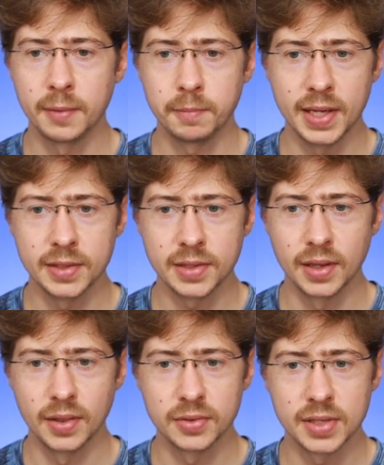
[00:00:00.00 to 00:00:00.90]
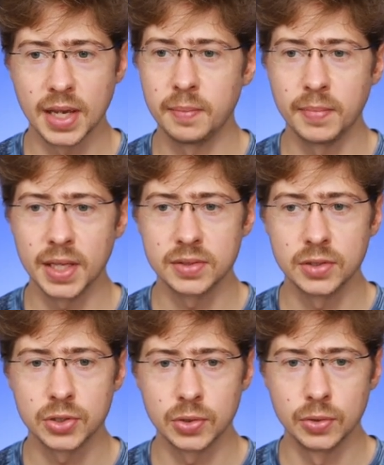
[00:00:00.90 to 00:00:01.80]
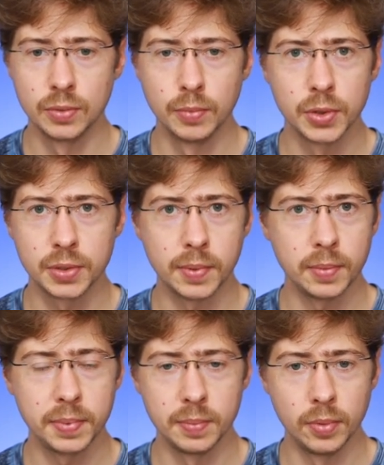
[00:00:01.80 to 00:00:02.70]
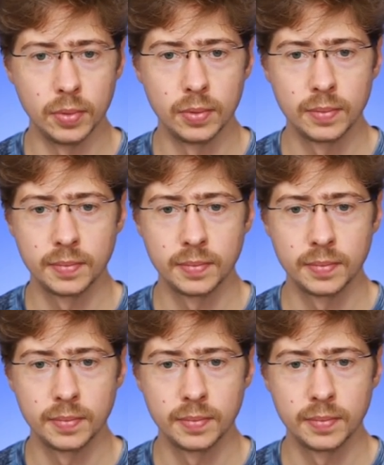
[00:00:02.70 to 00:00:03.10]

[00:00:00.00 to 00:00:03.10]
and pasting the same message to multiple people.